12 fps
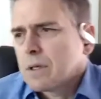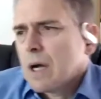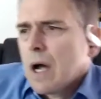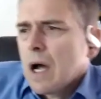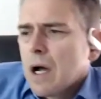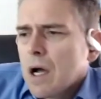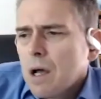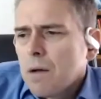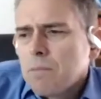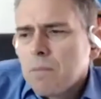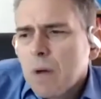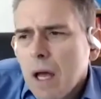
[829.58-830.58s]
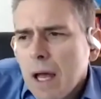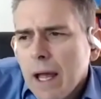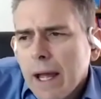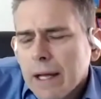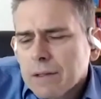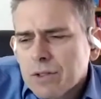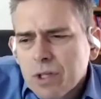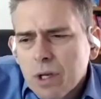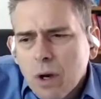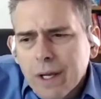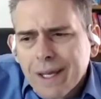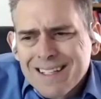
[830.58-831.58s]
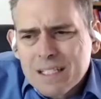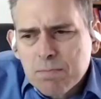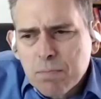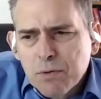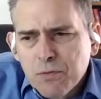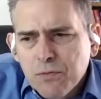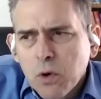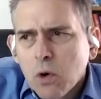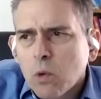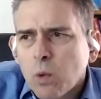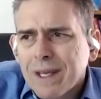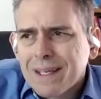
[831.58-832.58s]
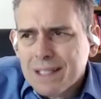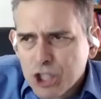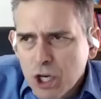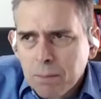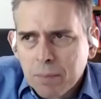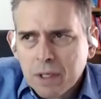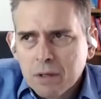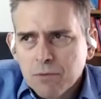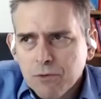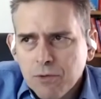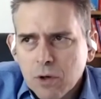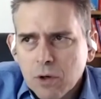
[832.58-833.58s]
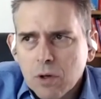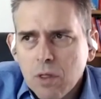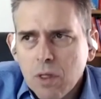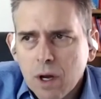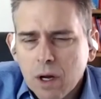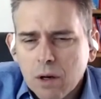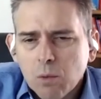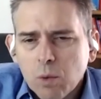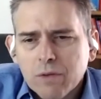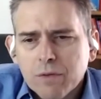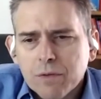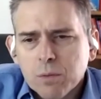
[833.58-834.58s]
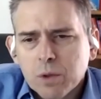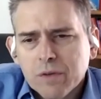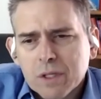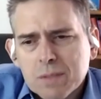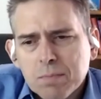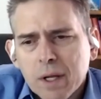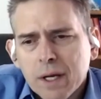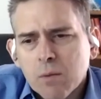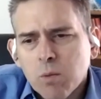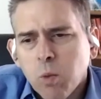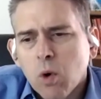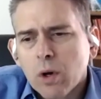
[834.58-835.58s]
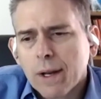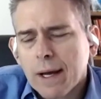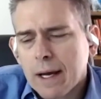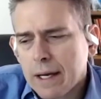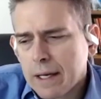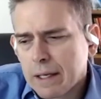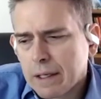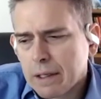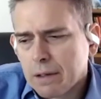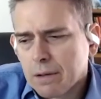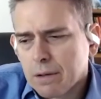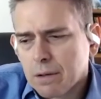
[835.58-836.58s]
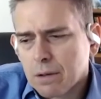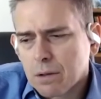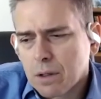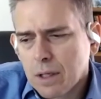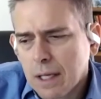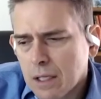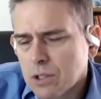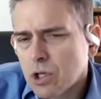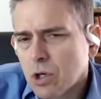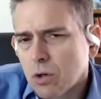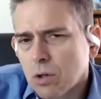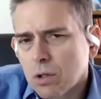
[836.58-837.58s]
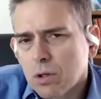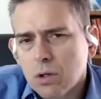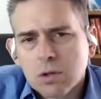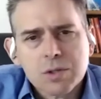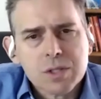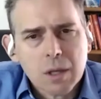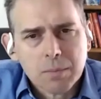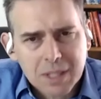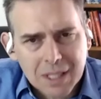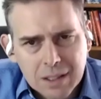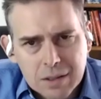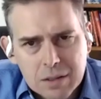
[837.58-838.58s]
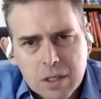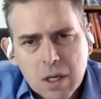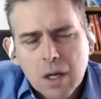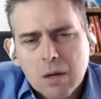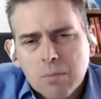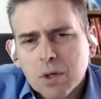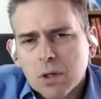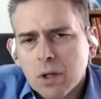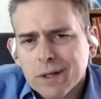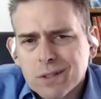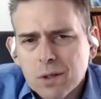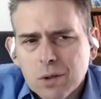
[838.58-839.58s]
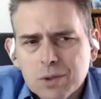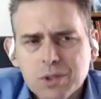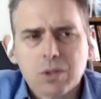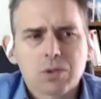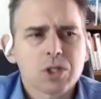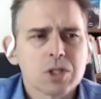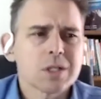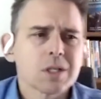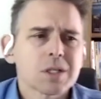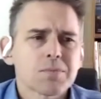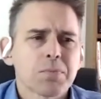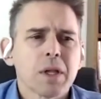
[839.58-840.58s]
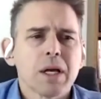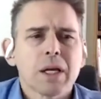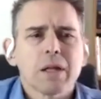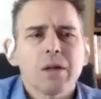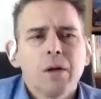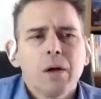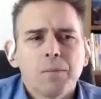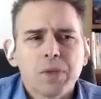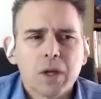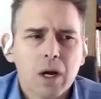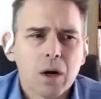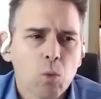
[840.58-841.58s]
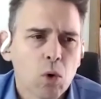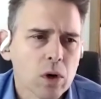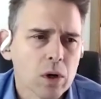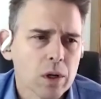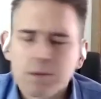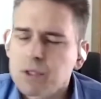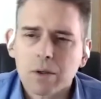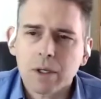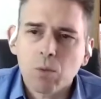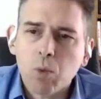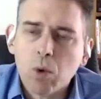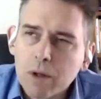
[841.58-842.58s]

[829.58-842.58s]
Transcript: um, and so I guess before we jump in further, we've we've explained what a hedgehog concept is, but I'd like to also just explain uh, what sorry what a